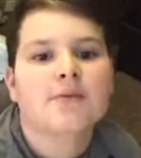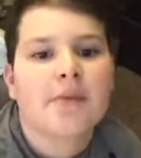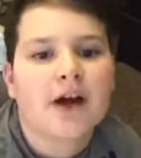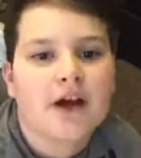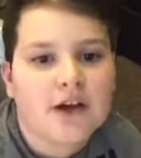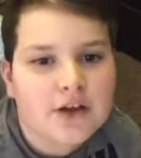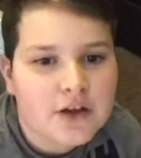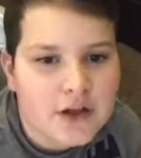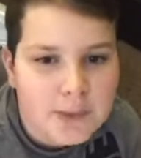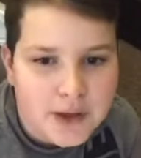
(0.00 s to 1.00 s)
Goodbye,
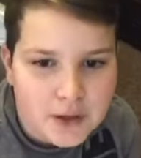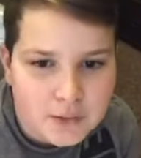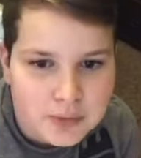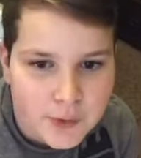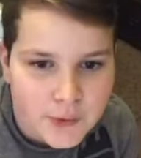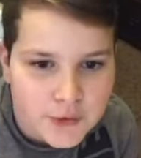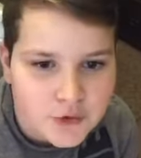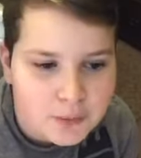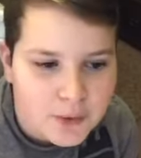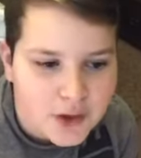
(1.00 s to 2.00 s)
and I might upload this
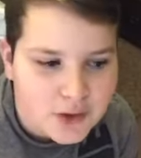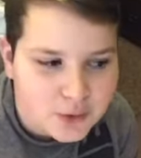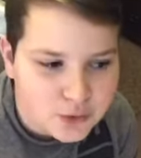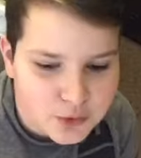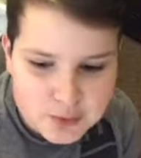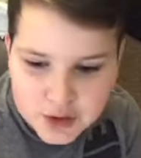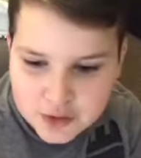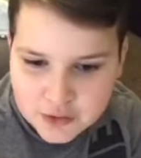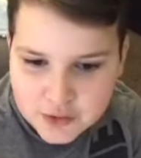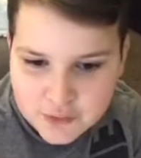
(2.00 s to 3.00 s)
on my YouTube
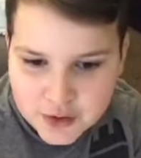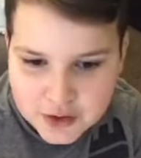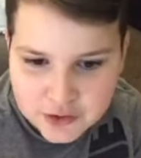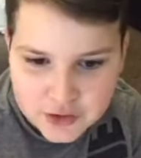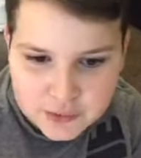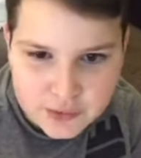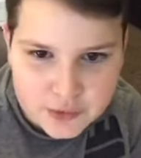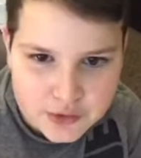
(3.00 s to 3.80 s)
channel if I can download it.